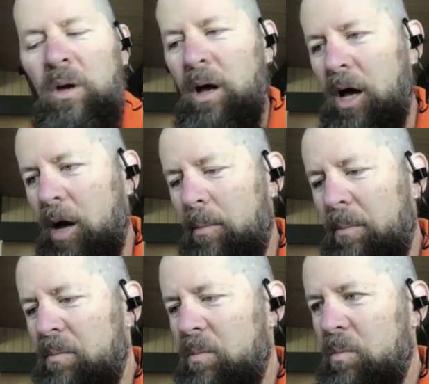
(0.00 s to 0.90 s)

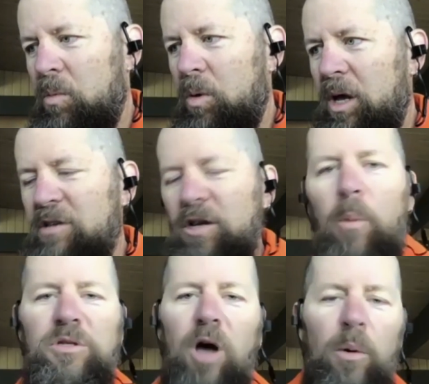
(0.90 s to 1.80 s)

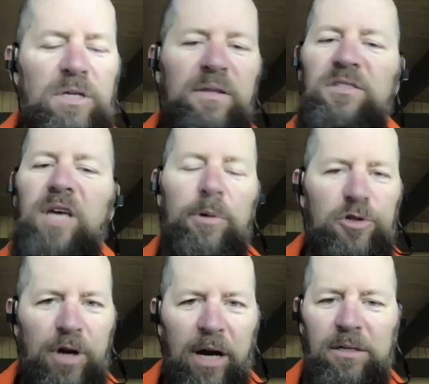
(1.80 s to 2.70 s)
was always in the separate
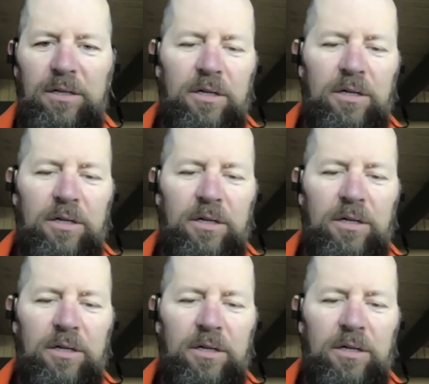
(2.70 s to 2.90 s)
truck.